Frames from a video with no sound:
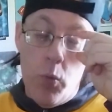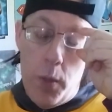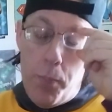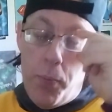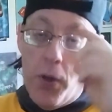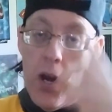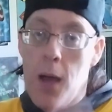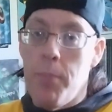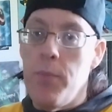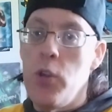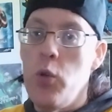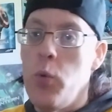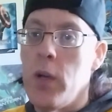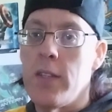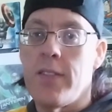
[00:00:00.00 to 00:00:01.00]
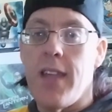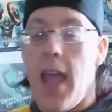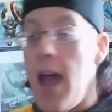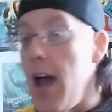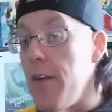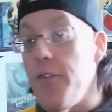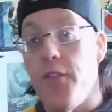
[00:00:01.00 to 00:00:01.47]
We put up new ones
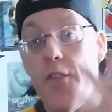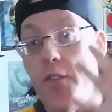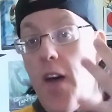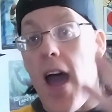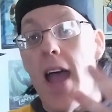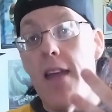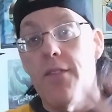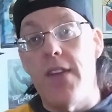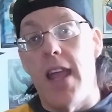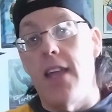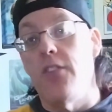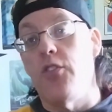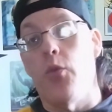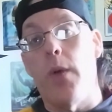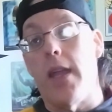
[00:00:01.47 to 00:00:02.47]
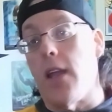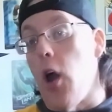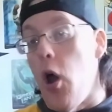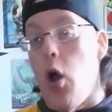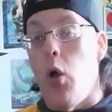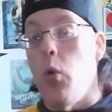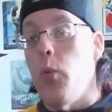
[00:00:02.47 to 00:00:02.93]
5 days a week,
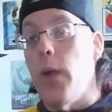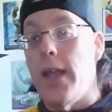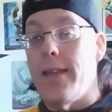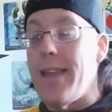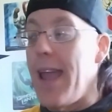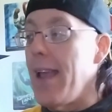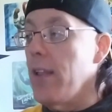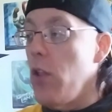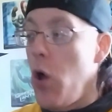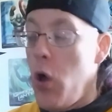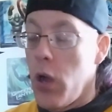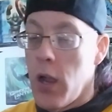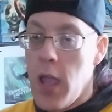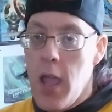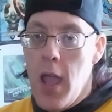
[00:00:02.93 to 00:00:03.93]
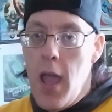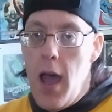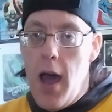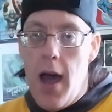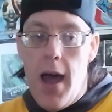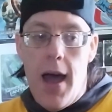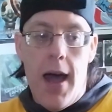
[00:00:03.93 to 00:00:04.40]
all weekday long.
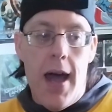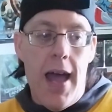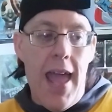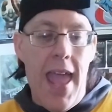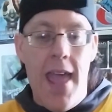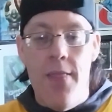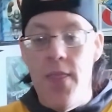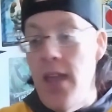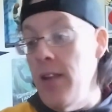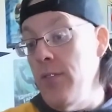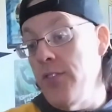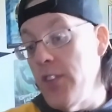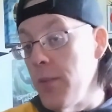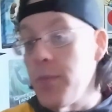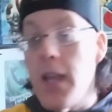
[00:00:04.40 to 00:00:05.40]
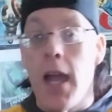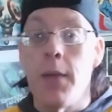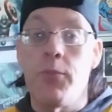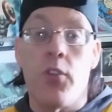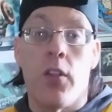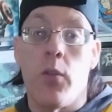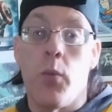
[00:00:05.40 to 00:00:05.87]
And then
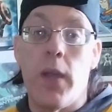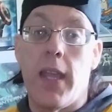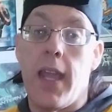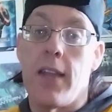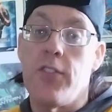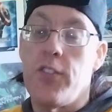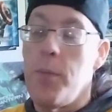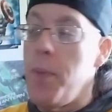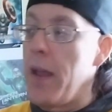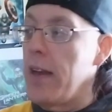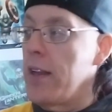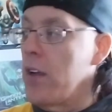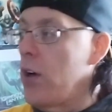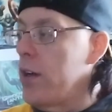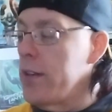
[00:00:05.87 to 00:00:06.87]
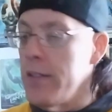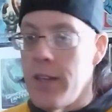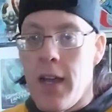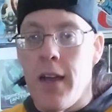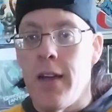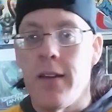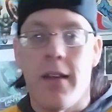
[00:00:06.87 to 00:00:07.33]
sometimes on the weekends, depending
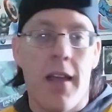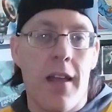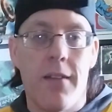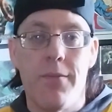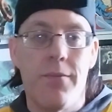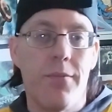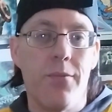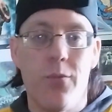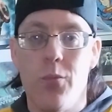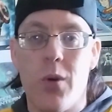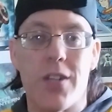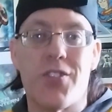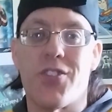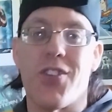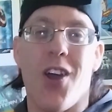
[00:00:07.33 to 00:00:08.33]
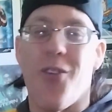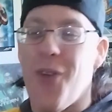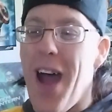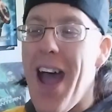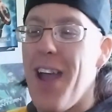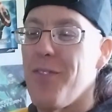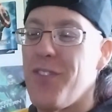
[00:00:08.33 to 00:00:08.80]
on what's
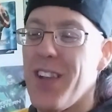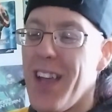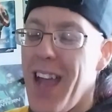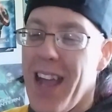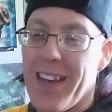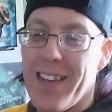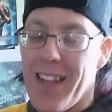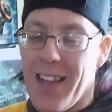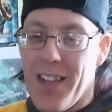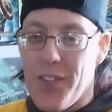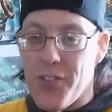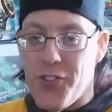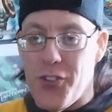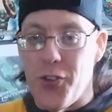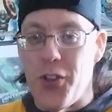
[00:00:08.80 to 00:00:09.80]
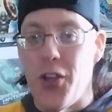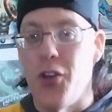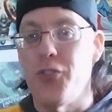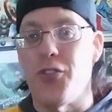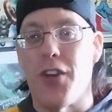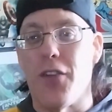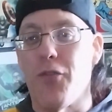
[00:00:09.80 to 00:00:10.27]
arrived at the
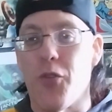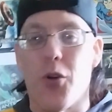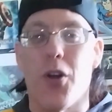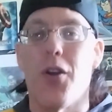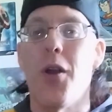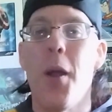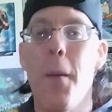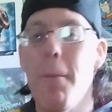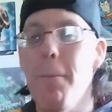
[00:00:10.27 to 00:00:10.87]
studios and if we're